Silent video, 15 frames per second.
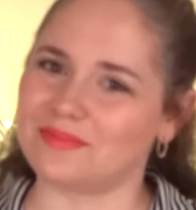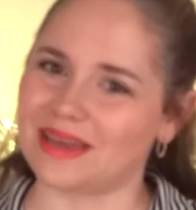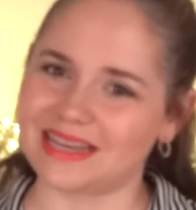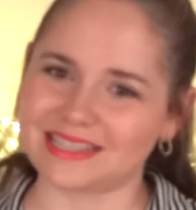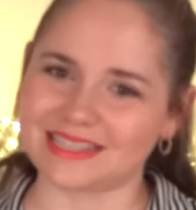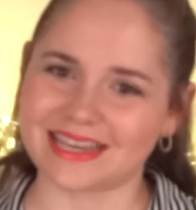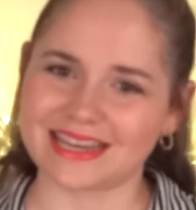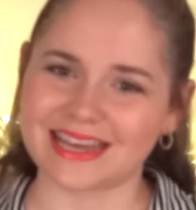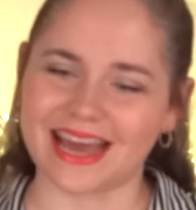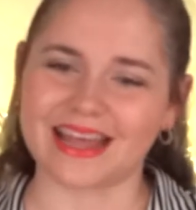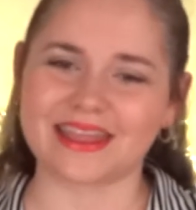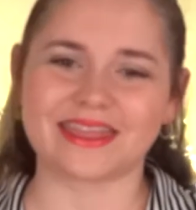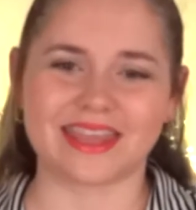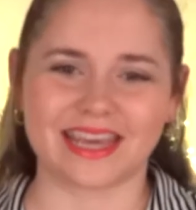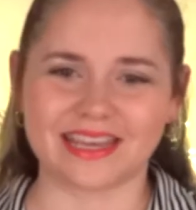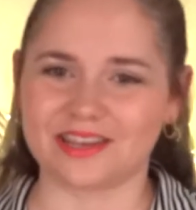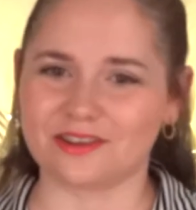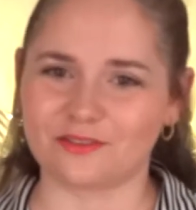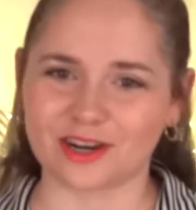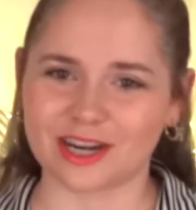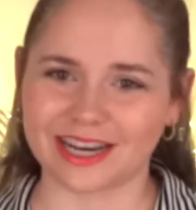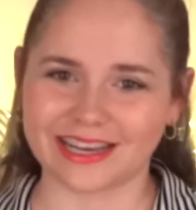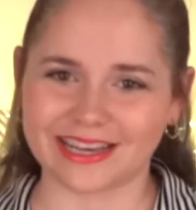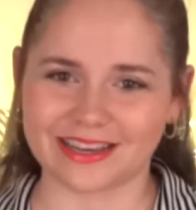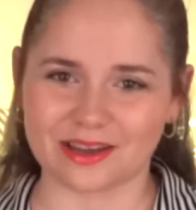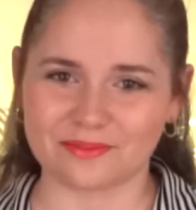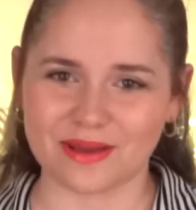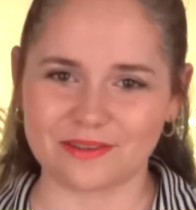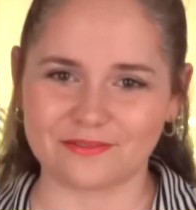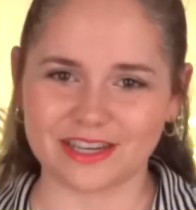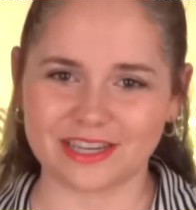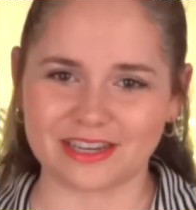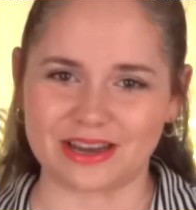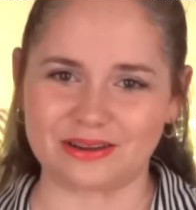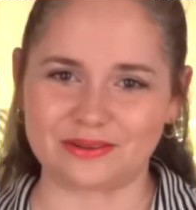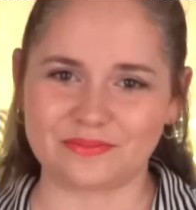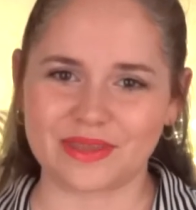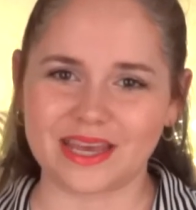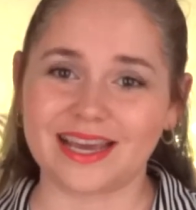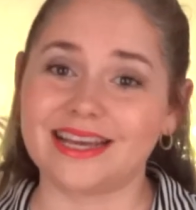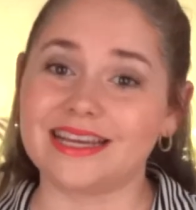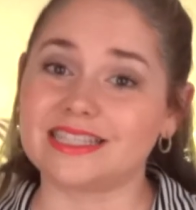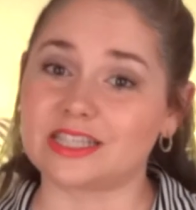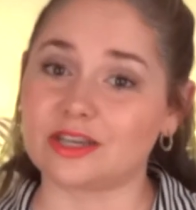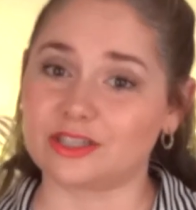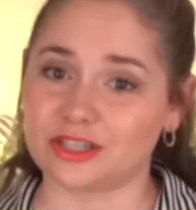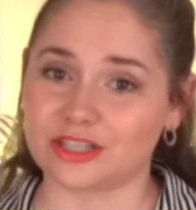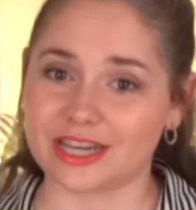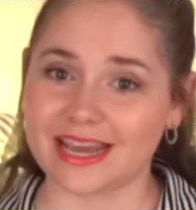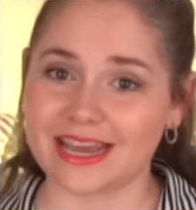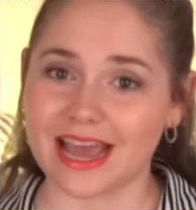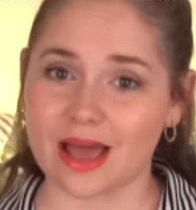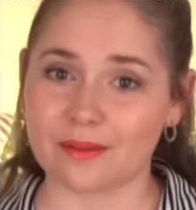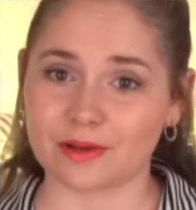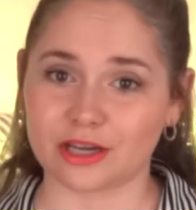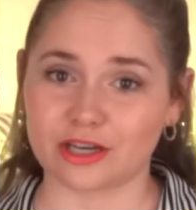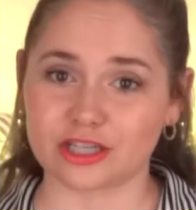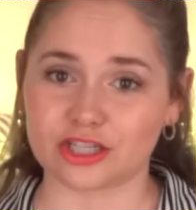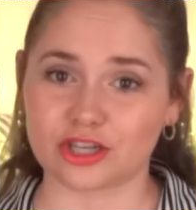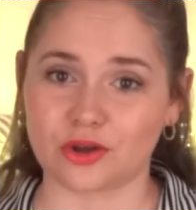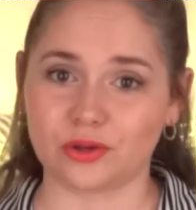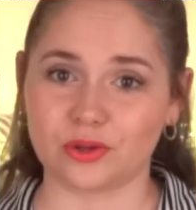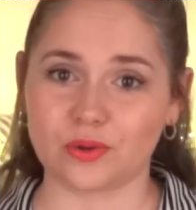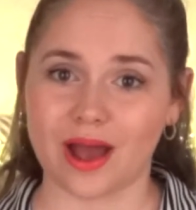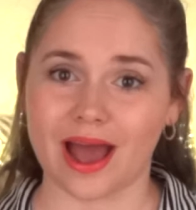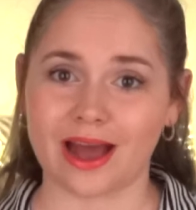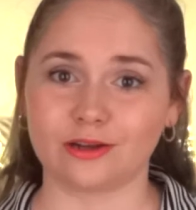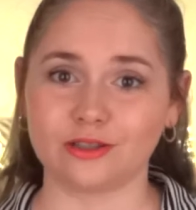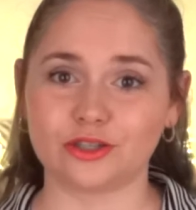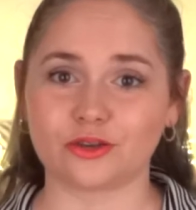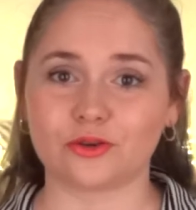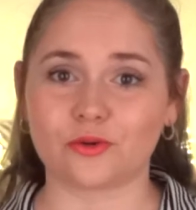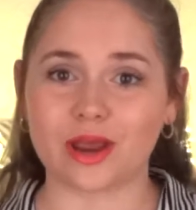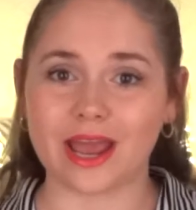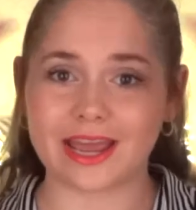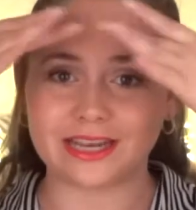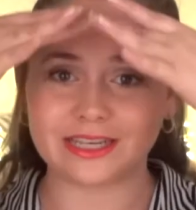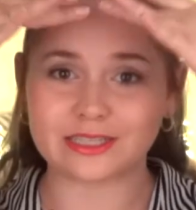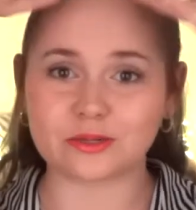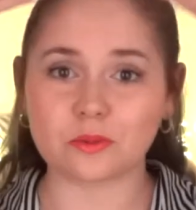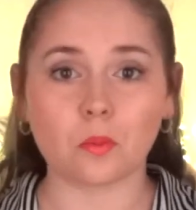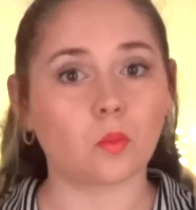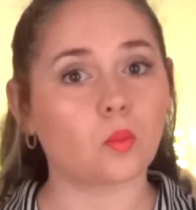amazing and thank you for clicking on my video. So today I'm going to show you how to create